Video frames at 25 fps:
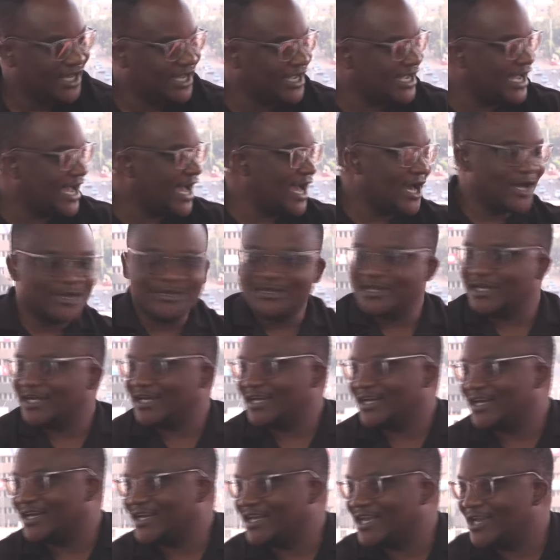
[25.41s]
Kyle,
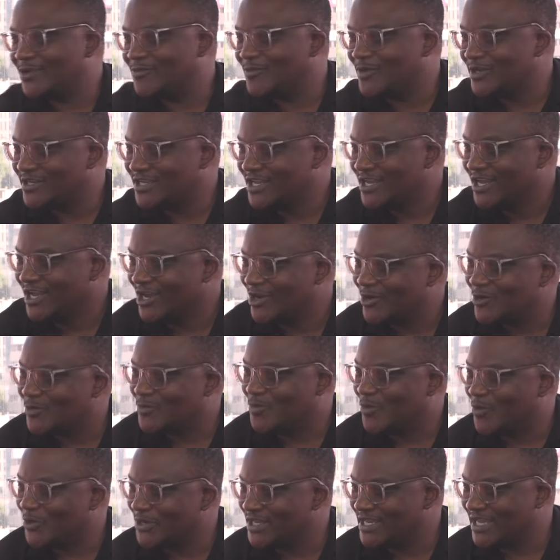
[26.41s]
Edward, good
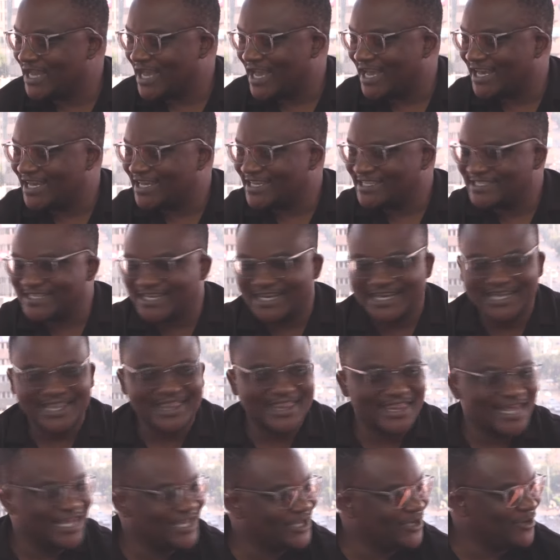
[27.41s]
morning, and
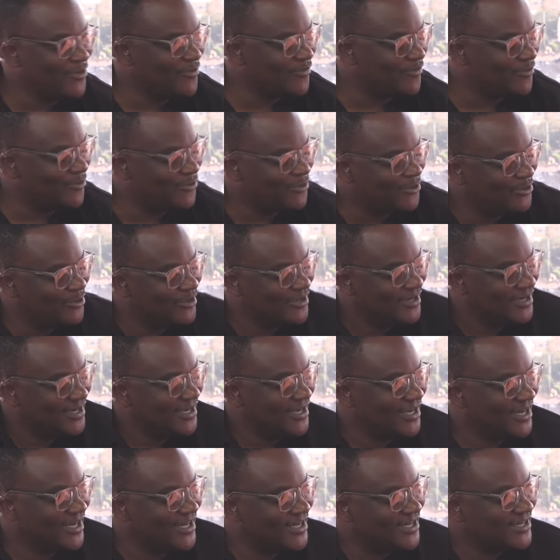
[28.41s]
thank you for
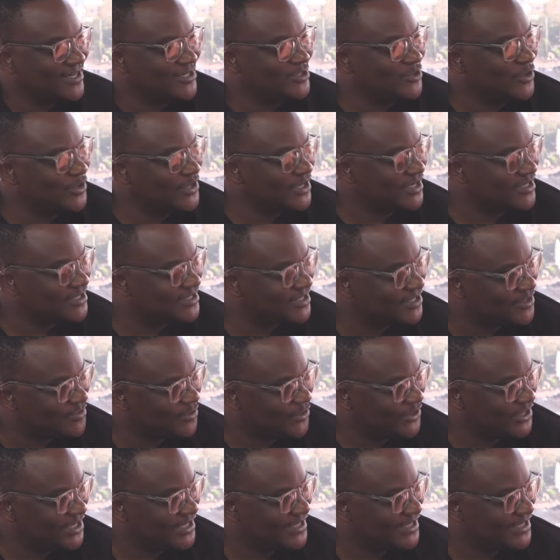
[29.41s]
joining us this morning.